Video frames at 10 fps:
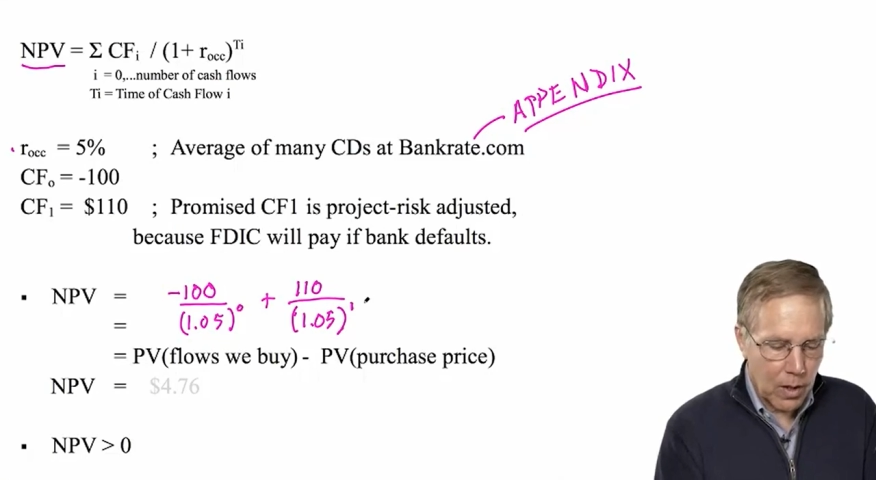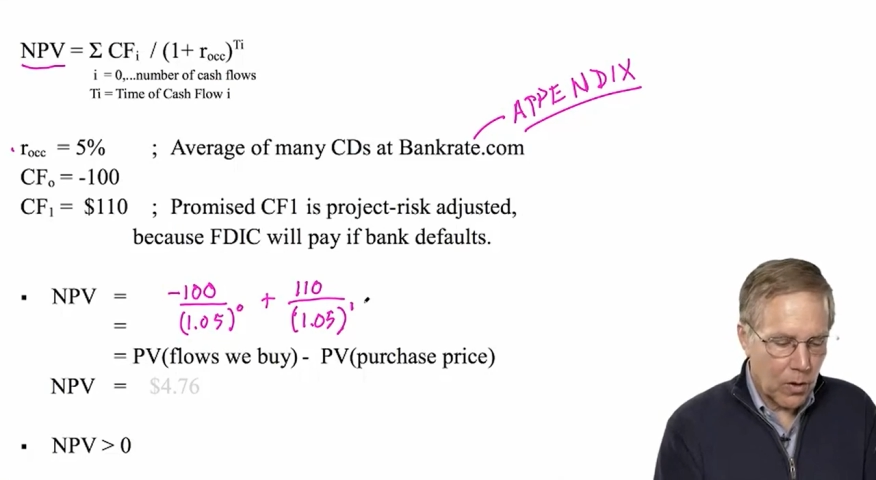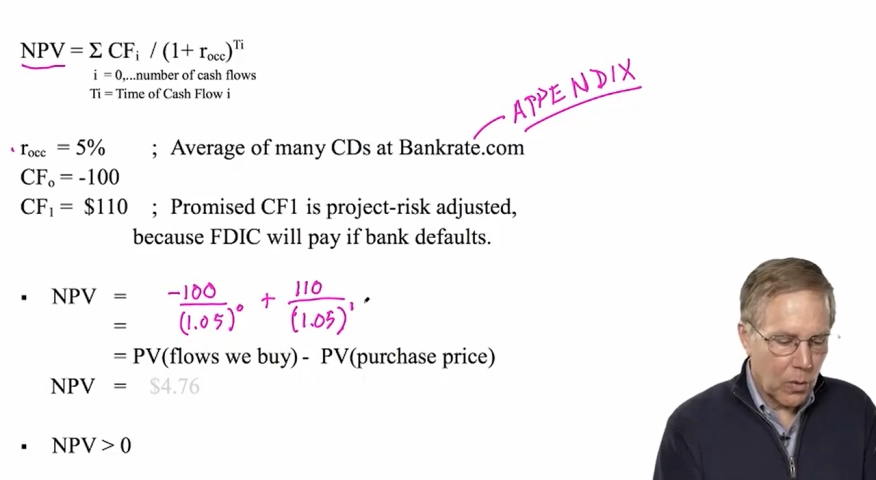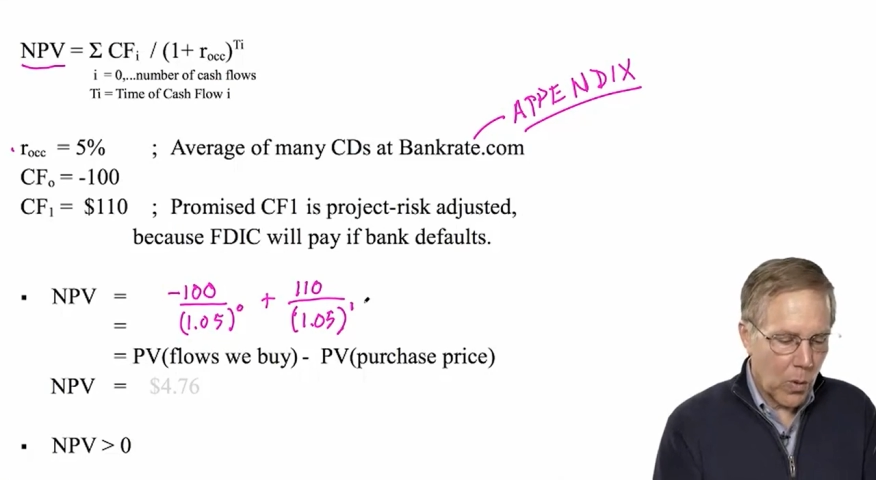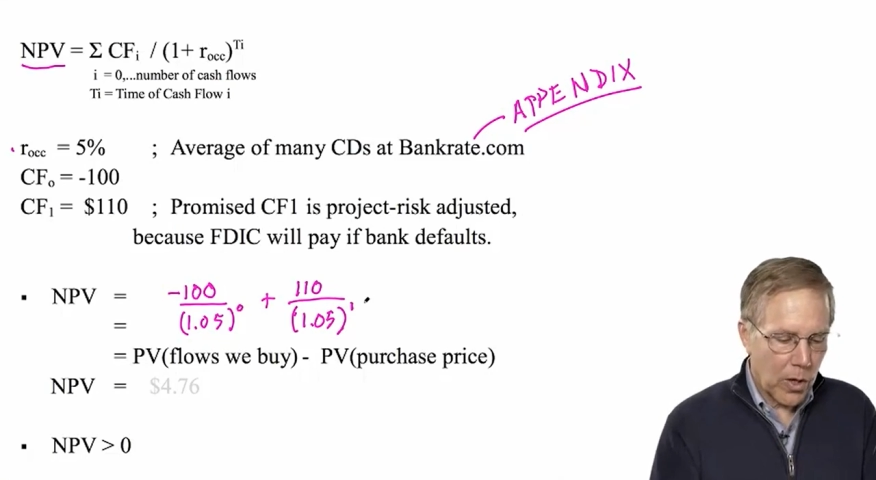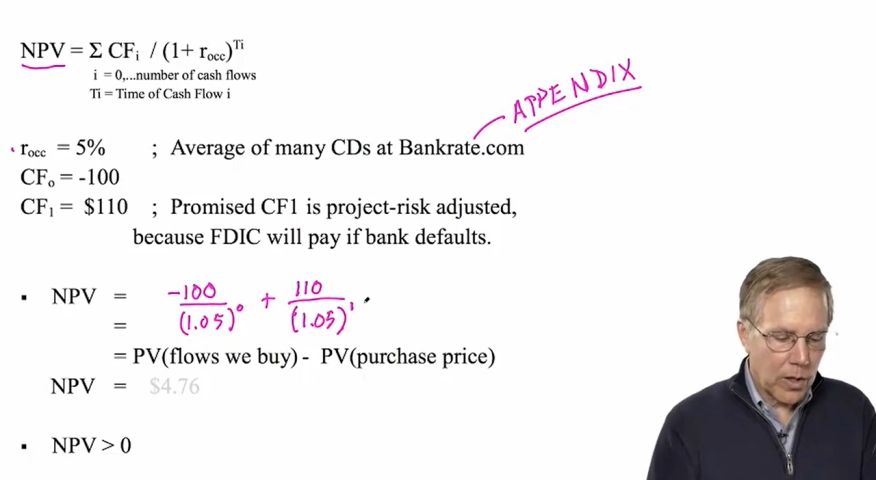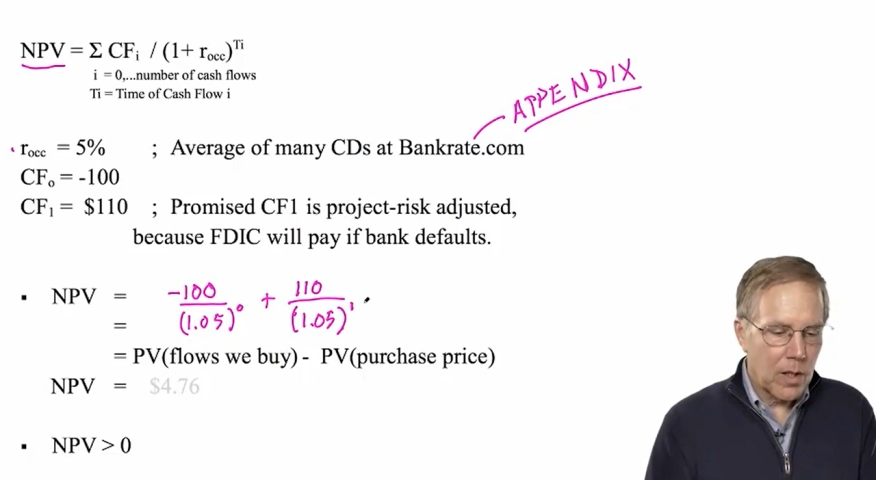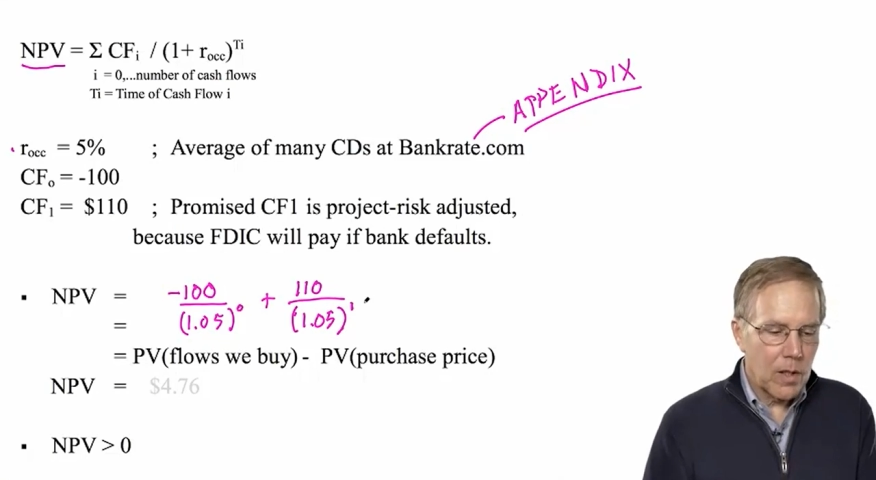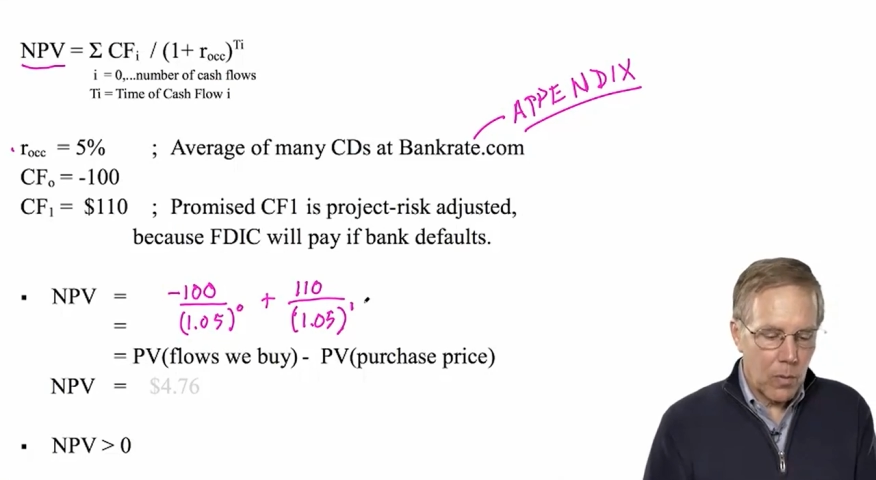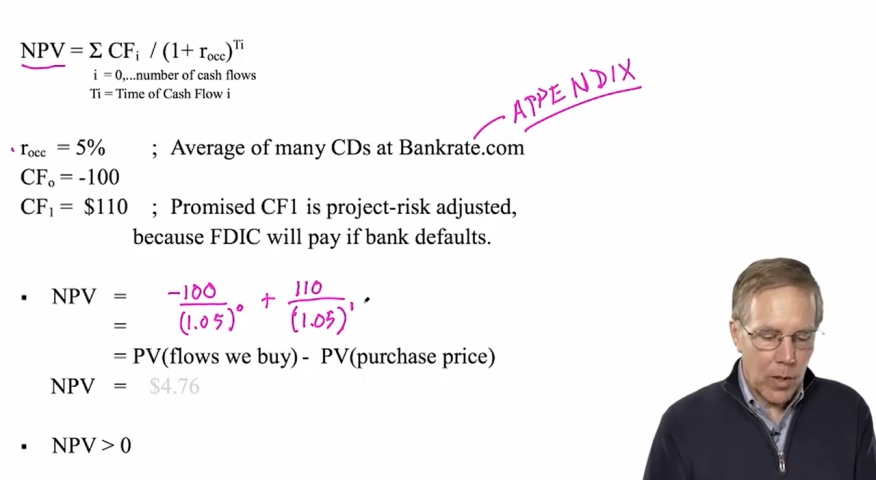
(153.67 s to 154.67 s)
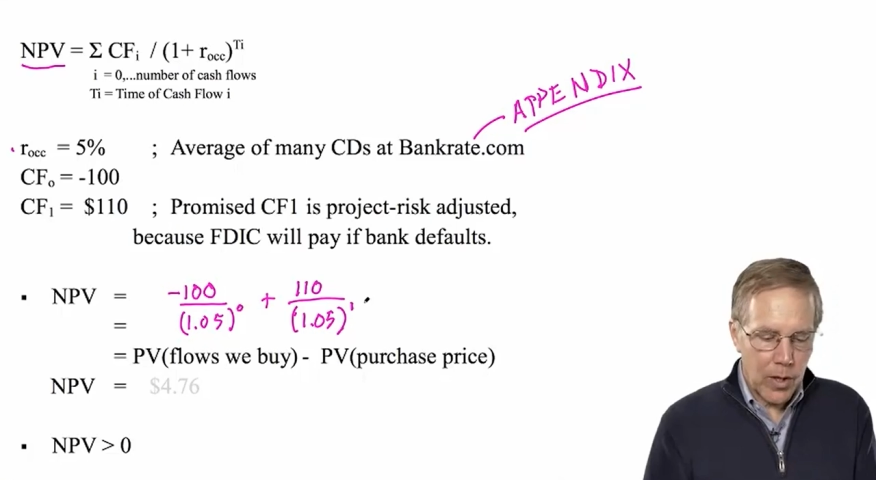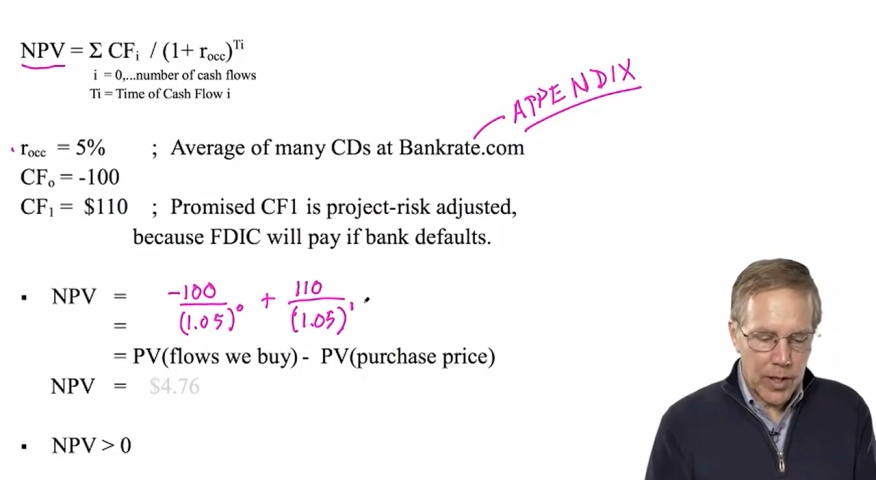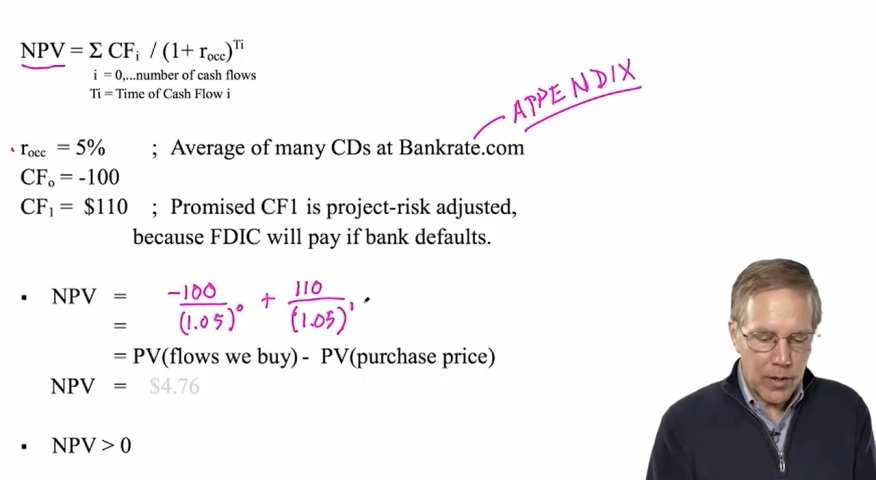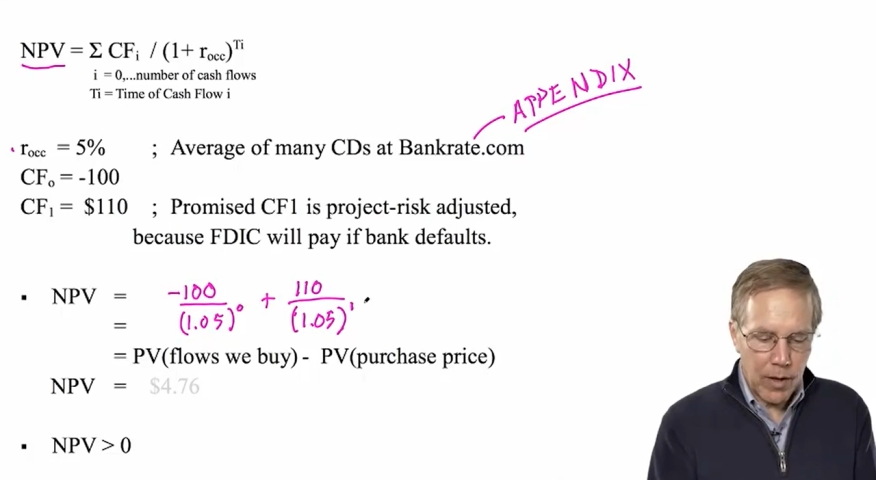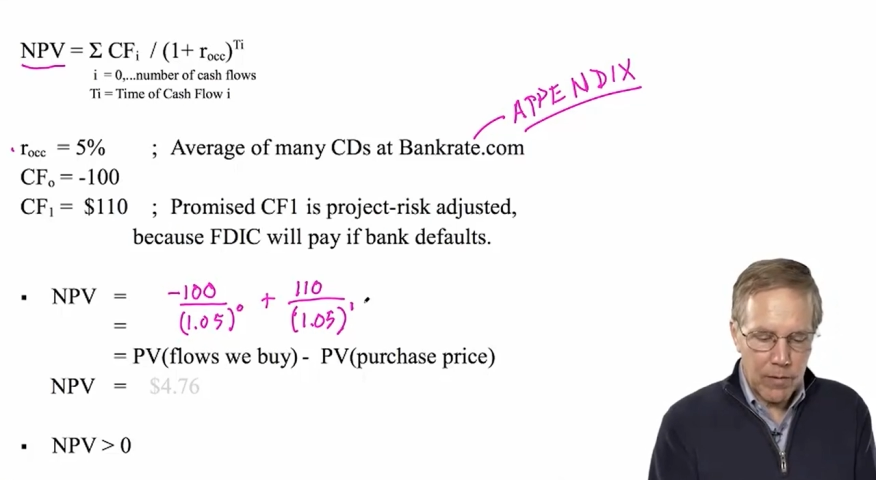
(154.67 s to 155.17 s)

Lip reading: the 1, where here